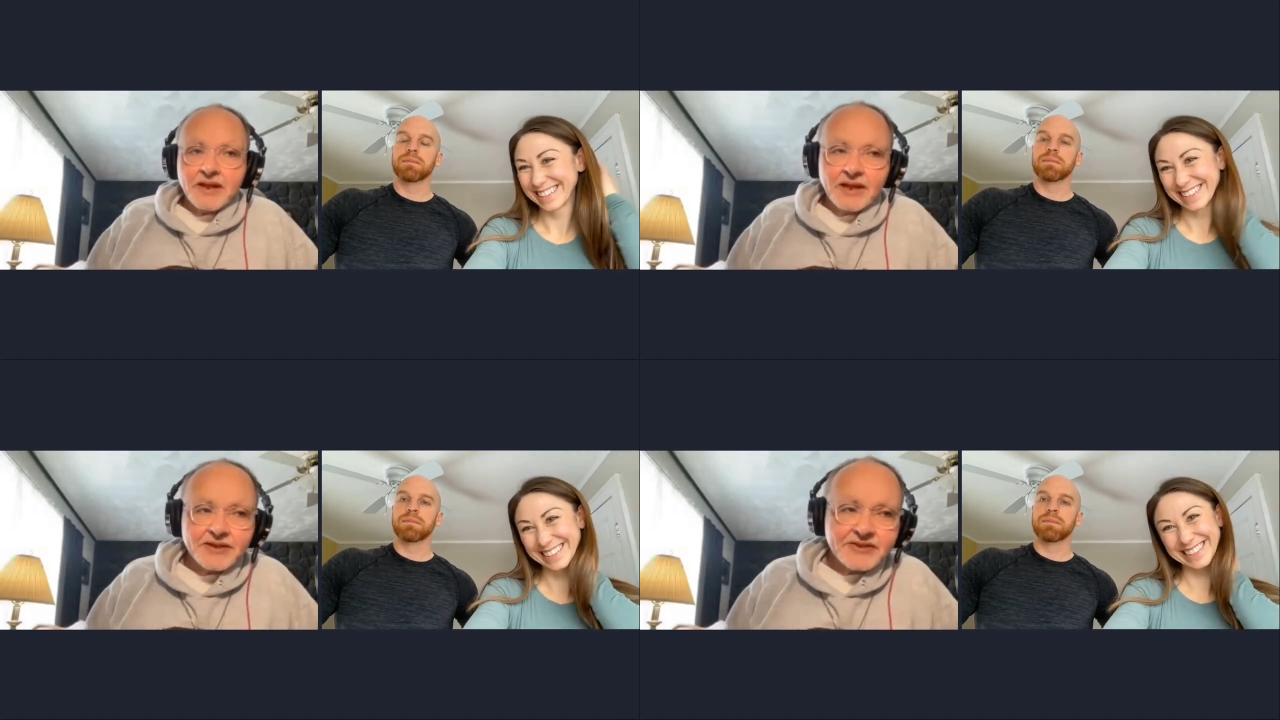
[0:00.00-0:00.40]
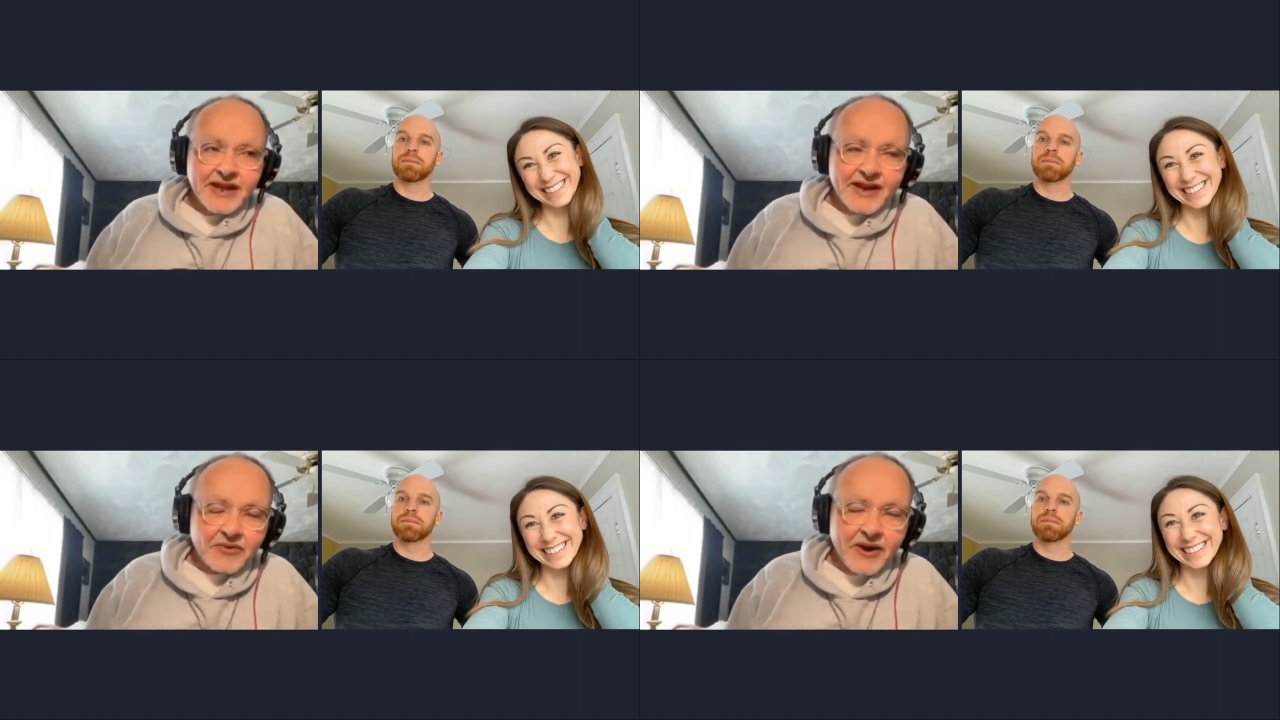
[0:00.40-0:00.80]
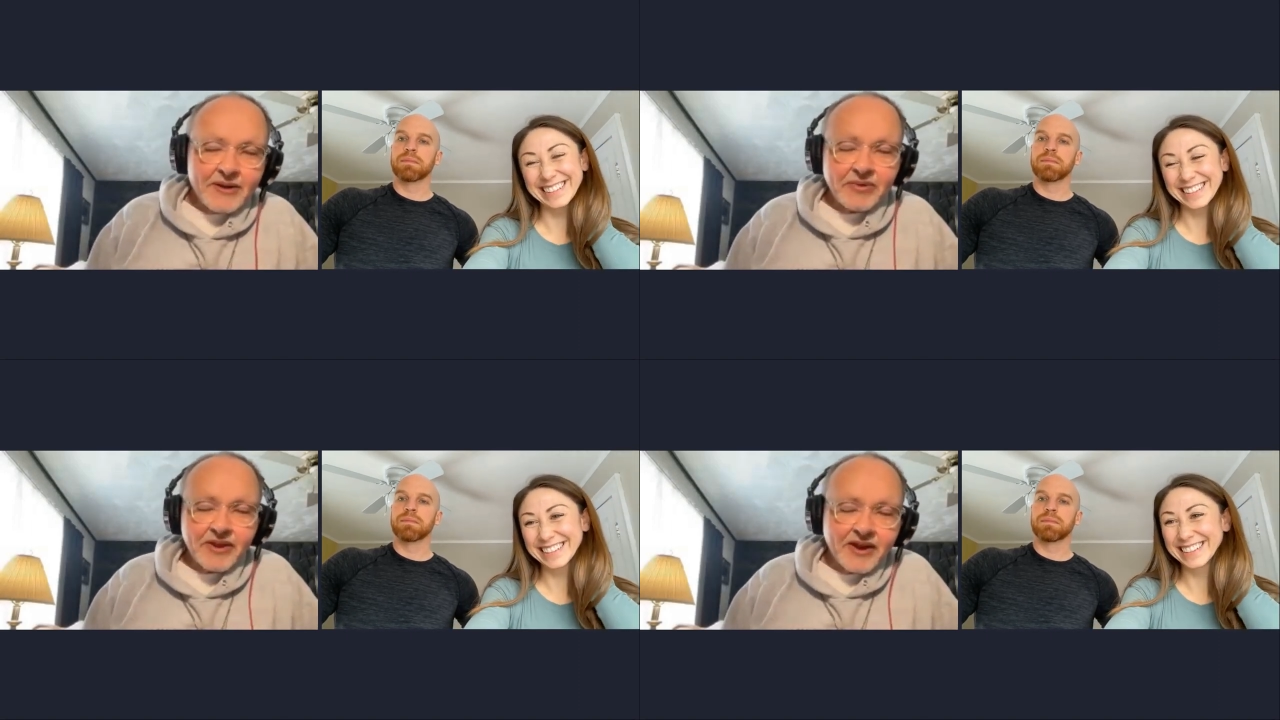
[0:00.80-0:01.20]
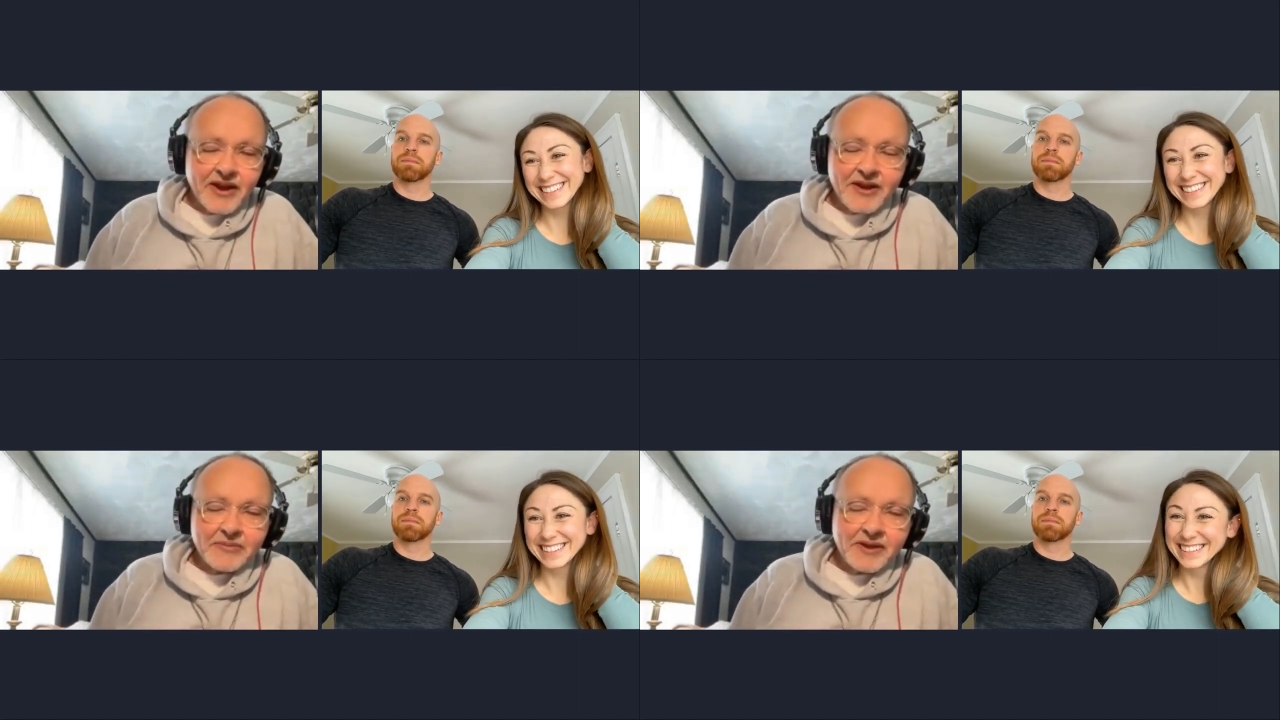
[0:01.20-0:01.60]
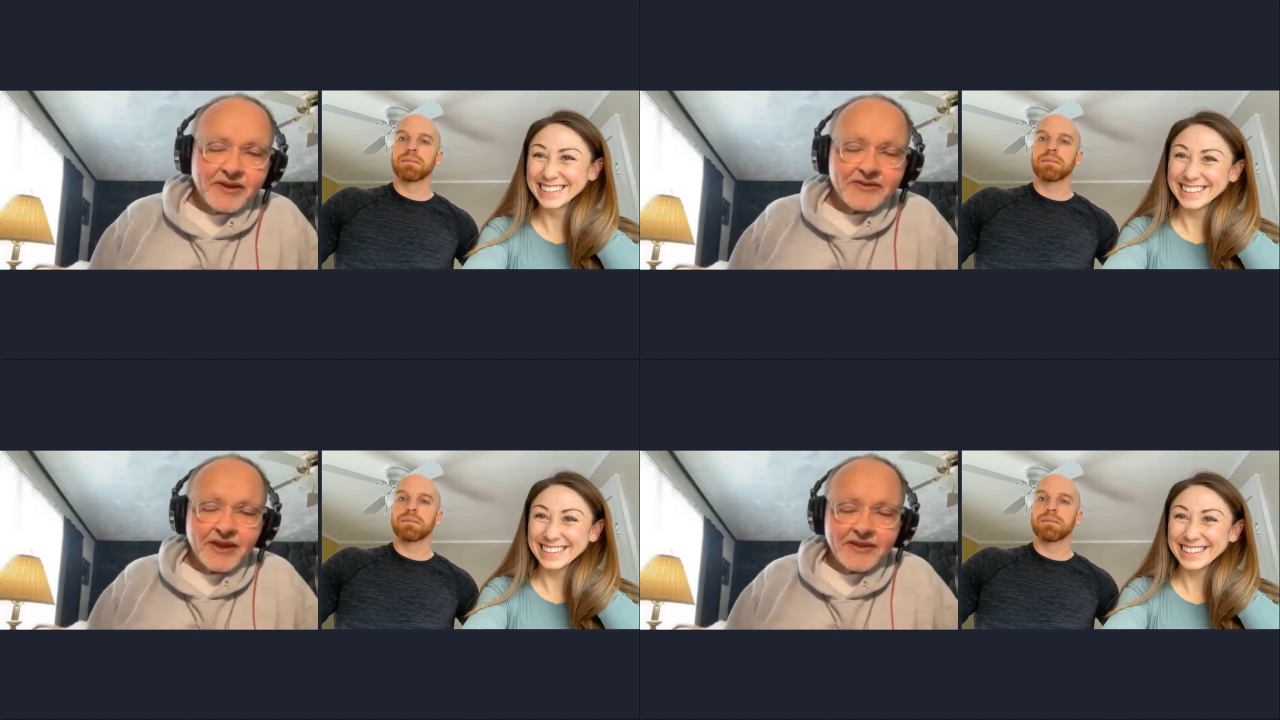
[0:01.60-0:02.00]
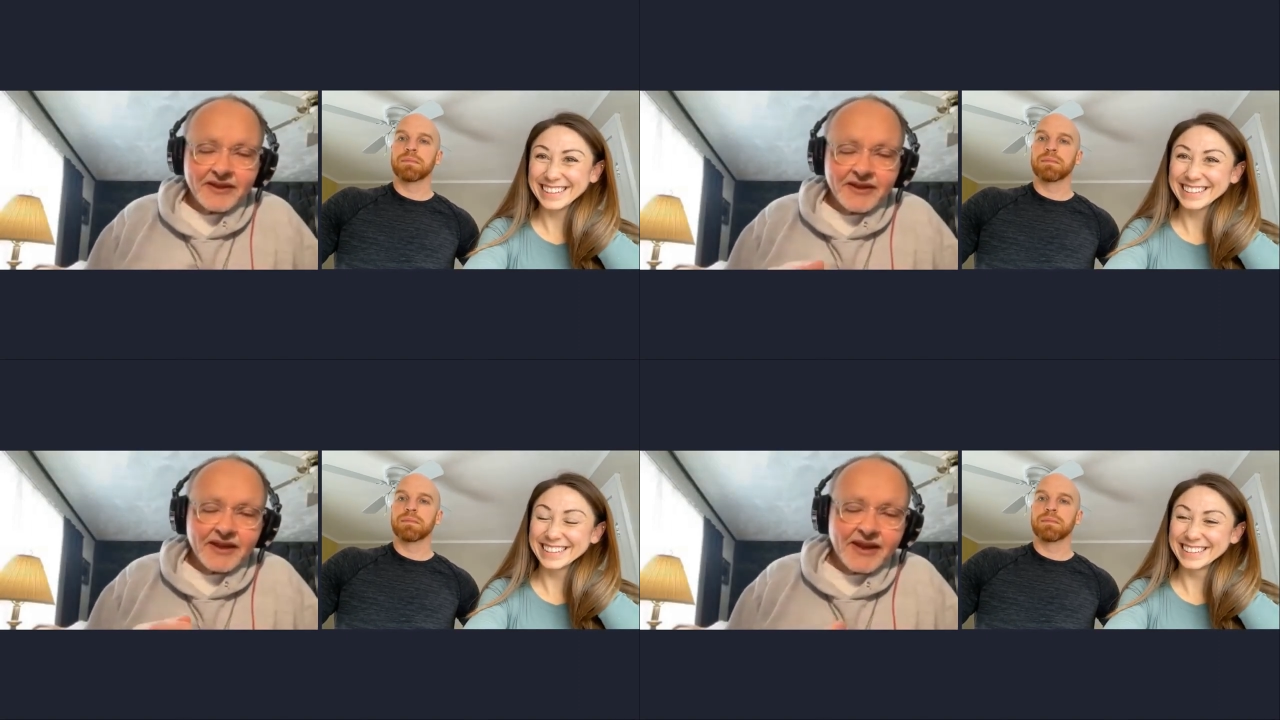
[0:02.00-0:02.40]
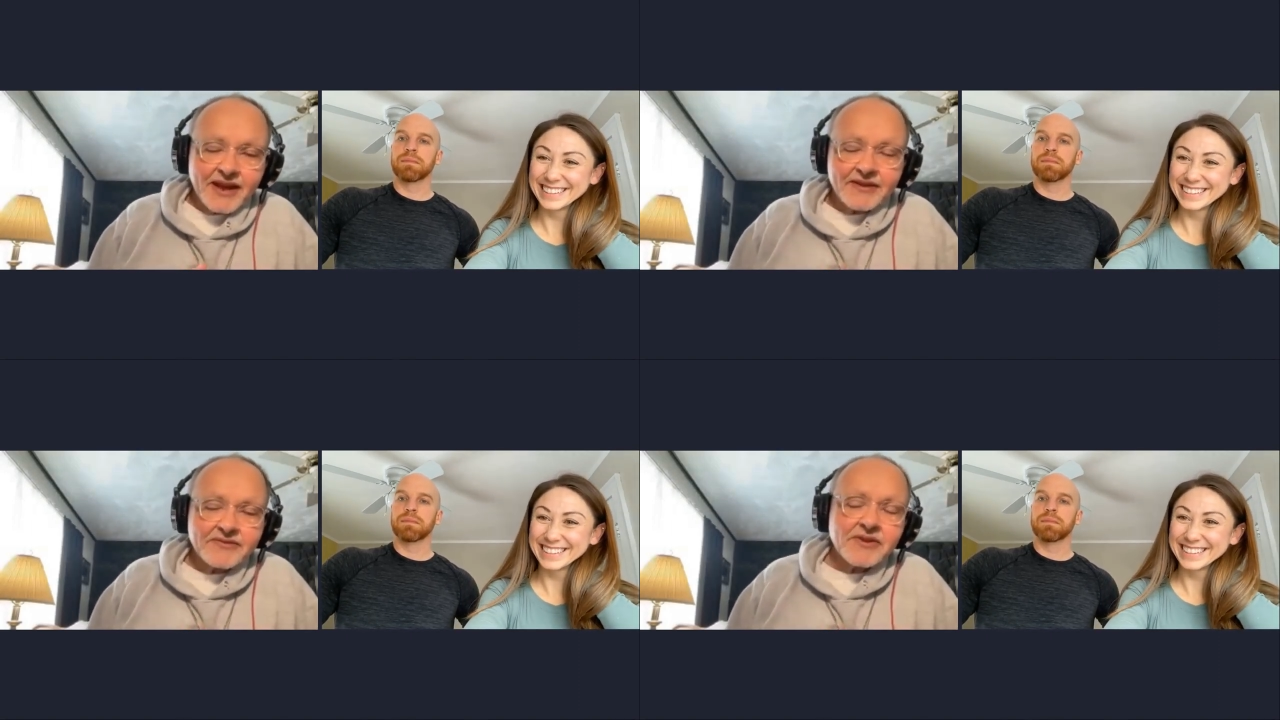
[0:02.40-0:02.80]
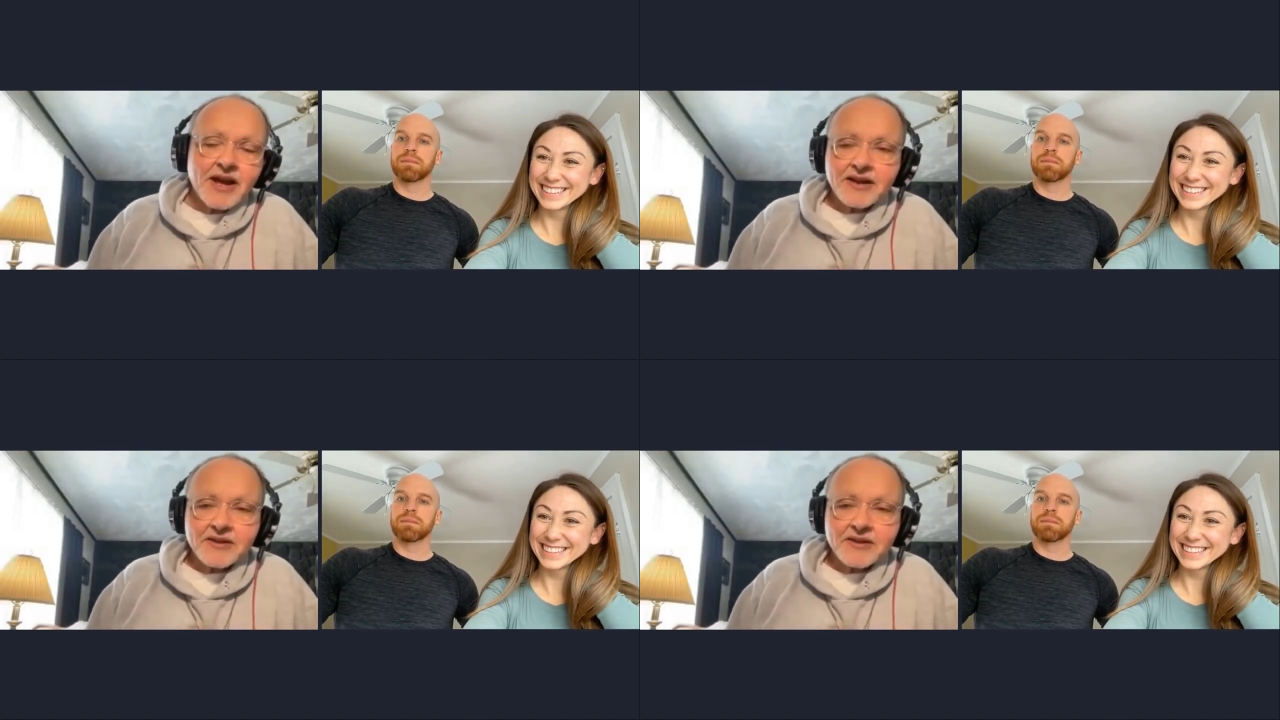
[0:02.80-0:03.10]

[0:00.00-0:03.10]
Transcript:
Speaker 1: it's not a ramble at all because I think Nick and I have talked